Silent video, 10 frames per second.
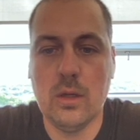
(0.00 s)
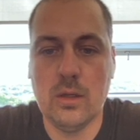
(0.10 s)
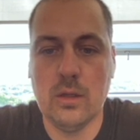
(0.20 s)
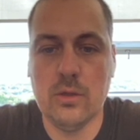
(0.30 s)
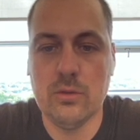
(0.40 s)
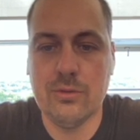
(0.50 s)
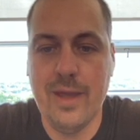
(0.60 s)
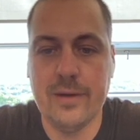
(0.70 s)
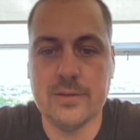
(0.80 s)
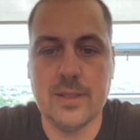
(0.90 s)
little
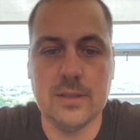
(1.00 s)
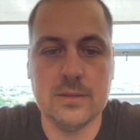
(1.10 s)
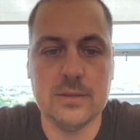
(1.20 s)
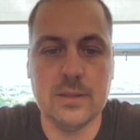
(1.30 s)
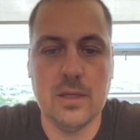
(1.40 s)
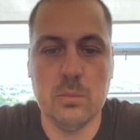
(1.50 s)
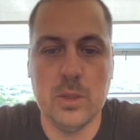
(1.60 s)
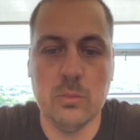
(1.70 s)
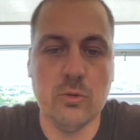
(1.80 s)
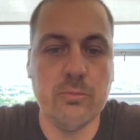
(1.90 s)
data sets that
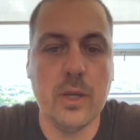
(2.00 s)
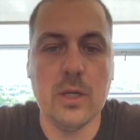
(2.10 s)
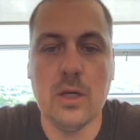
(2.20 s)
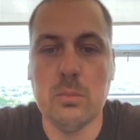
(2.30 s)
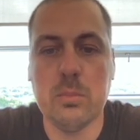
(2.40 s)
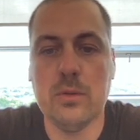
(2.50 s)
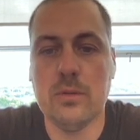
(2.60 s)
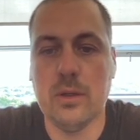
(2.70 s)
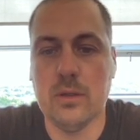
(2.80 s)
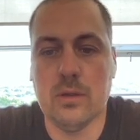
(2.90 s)
people have made up
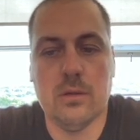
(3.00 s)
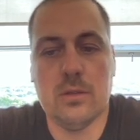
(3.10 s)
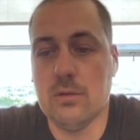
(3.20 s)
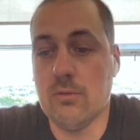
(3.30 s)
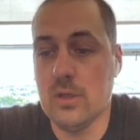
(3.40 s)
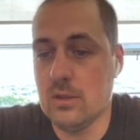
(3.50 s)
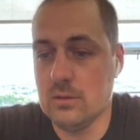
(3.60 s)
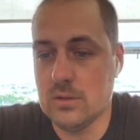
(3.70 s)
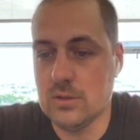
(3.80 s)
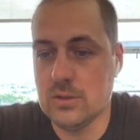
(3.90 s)
that are convenient
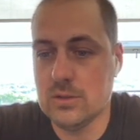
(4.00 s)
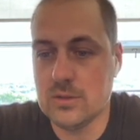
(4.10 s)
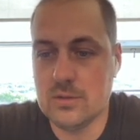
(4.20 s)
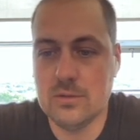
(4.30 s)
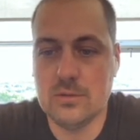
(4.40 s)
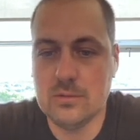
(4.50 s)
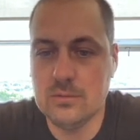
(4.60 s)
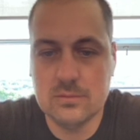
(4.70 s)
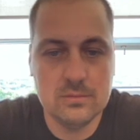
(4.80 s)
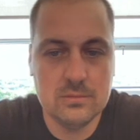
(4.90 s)
to just
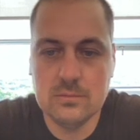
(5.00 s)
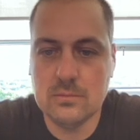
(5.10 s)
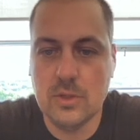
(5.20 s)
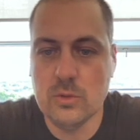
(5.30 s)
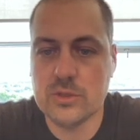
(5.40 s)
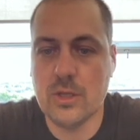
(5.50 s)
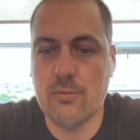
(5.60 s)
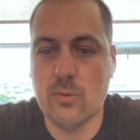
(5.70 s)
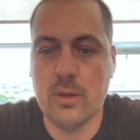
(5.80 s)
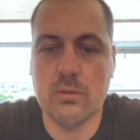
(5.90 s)
do stuff
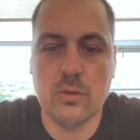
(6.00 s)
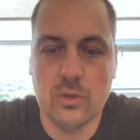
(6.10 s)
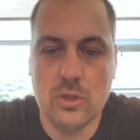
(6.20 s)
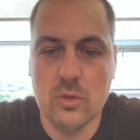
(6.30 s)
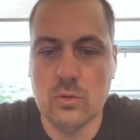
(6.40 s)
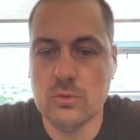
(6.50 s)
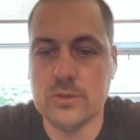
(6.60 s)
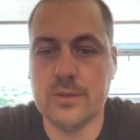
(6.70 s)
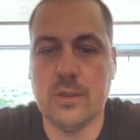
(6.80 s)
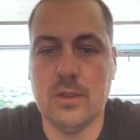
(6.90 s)
with or
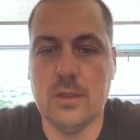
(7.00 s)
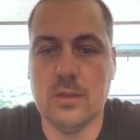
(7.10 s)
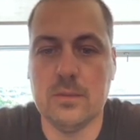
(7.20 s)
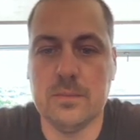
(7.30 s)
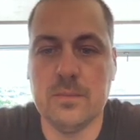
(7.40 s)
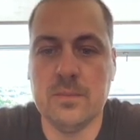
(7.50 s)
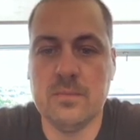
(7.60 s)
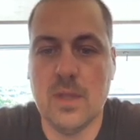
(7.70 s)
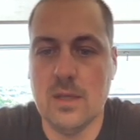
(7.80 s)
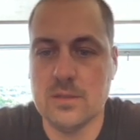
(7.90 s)
use
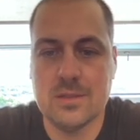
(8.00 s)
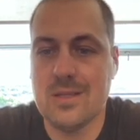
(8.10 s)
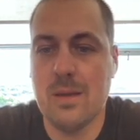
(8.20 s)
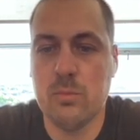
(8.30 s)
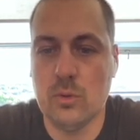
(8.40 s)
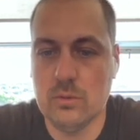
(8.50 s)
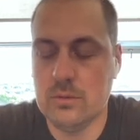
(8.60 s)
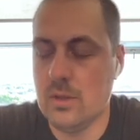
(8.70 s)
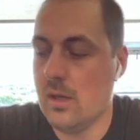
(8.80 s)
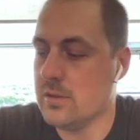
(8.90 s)
as a sample
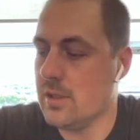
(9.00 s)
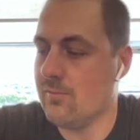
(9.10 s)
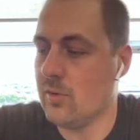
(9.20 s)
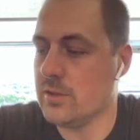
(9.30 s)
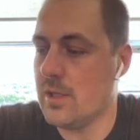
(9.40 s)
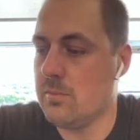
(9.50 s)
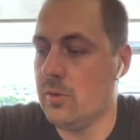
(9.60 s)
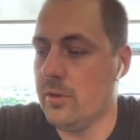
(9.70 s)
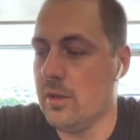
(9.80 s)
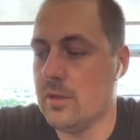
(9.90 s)
data set, for example,
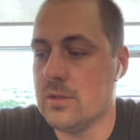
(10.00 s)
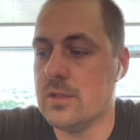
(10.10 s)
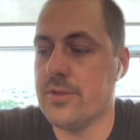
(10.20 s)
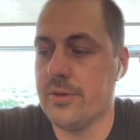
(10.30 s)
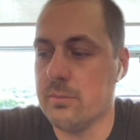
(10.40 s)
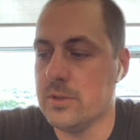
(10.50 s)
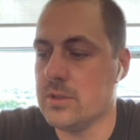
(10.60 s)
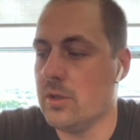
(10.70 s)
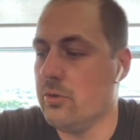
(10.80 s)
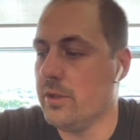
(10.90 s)
that you can test other bits of
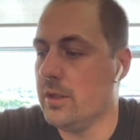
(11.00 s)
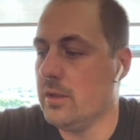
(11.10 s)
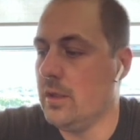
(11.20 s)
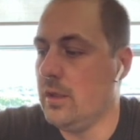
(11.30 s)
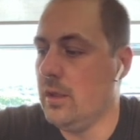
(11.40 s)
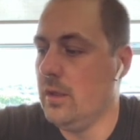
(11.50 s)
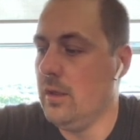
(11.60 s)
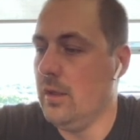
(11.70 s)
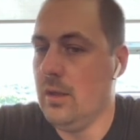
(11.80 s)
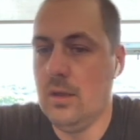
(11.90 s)
code on.
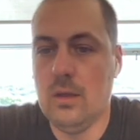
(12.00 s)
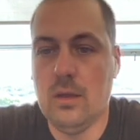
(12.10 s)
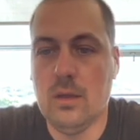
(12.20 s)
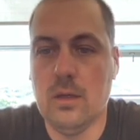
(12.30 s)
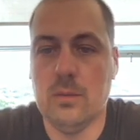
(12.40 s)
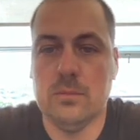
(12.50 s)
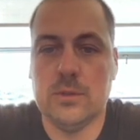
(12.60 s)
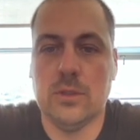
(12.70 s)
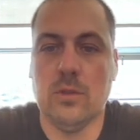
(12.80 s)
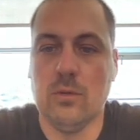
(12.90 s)

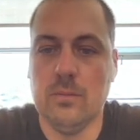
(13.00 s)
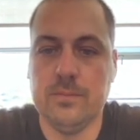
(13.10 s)
So